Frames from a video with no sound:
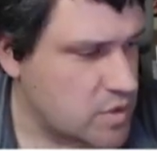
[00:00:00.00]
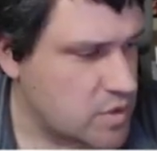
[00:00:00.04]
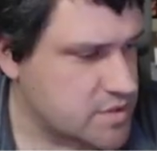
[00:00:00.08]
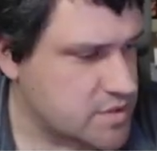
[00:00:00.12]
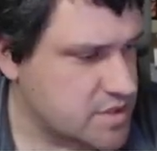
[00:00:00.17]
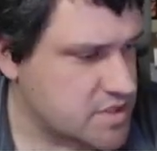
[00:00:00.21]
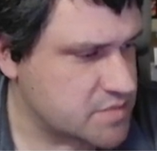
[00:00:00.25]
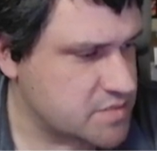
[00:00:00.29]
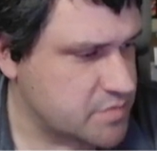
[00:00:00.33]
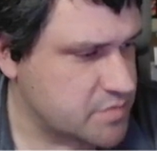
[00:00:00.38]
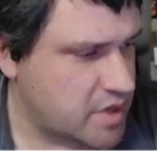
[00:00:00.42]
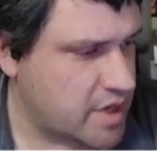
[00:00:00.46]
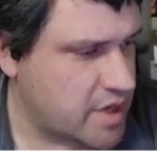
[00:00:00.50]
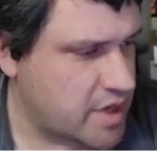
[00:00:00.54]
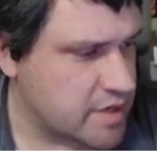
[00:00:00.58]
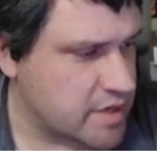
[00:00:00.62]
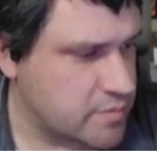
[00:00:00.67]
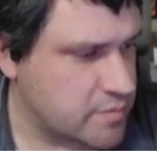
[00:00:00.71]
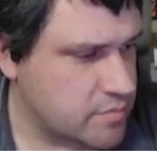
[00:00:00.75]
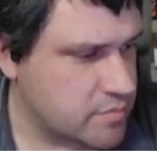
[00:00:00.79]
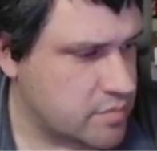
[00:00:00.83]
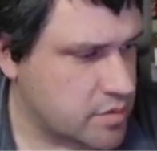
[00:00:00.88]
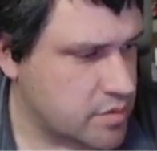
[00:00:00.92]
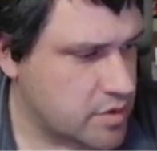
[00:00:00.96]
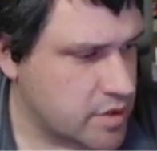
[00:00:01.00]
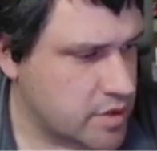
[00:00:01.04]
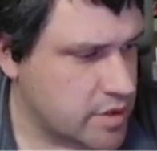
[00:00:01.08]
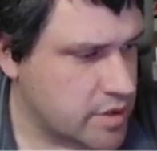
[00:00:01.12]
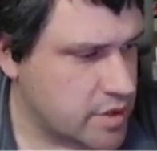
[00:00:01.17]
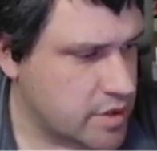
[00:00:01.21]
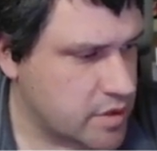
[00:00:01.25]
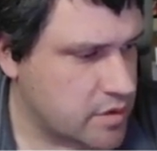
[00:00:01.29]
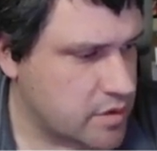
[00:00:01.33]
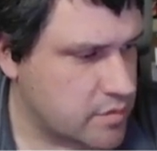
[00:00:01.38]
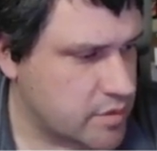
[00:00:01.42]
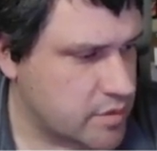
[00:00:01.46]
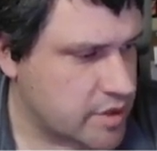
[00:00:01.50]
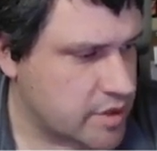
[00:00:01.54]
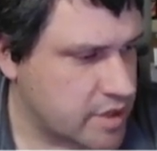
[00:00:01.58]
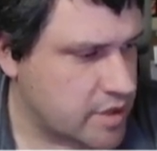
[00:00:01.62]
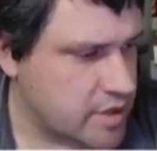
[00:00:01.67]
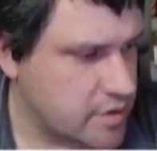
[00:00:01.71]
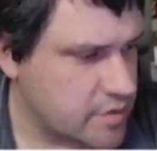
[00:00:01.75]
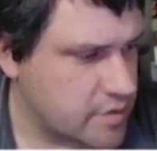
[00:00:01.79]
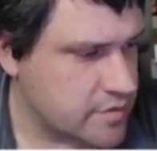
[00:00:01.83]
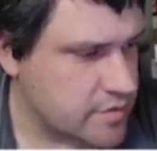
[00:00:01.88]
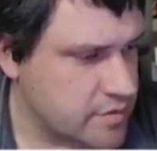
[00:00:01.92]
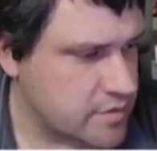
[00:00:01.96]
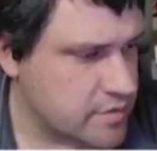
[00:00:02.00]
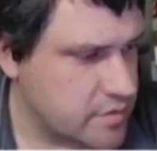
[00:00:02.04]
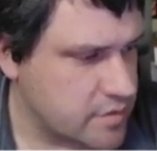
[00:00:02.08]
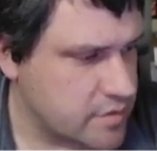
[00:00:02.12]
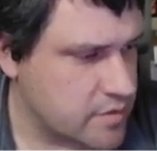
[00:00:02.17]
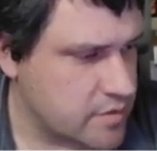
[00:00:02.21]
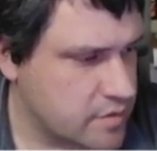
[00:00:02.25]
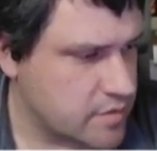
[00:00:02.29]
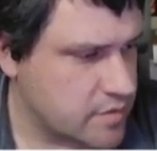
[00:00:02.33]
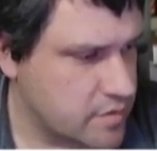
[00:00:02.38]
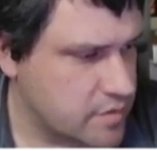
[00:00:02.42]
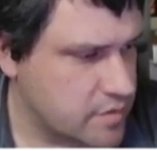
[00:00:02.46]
What does my character,